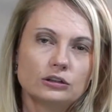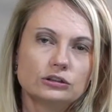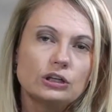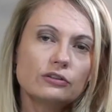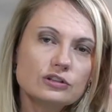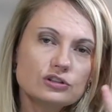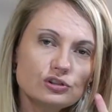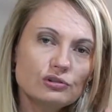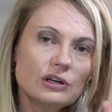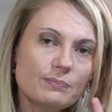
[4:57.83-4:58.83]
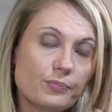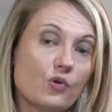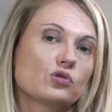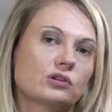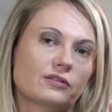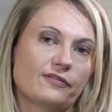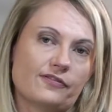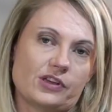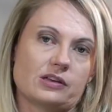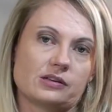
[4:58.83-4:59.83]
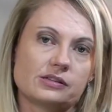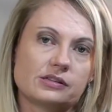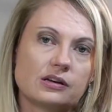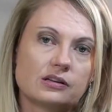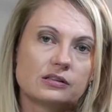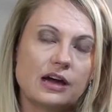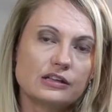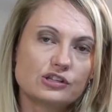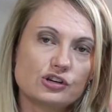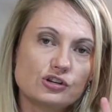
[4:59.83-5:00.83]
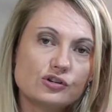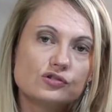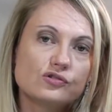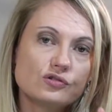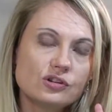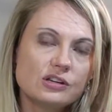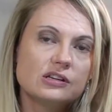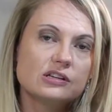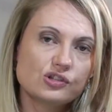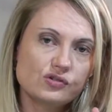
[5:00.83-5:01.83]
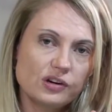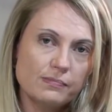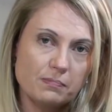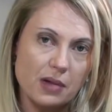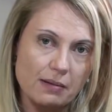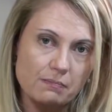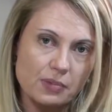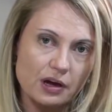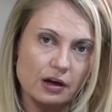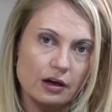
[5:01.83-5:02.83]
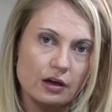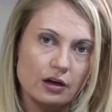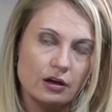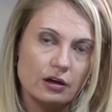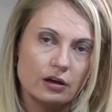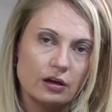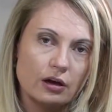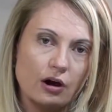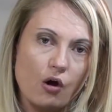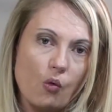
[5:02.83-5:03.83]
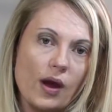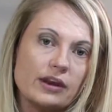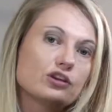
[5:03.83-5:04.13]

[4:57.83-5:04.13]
So the two important things that you need to remember when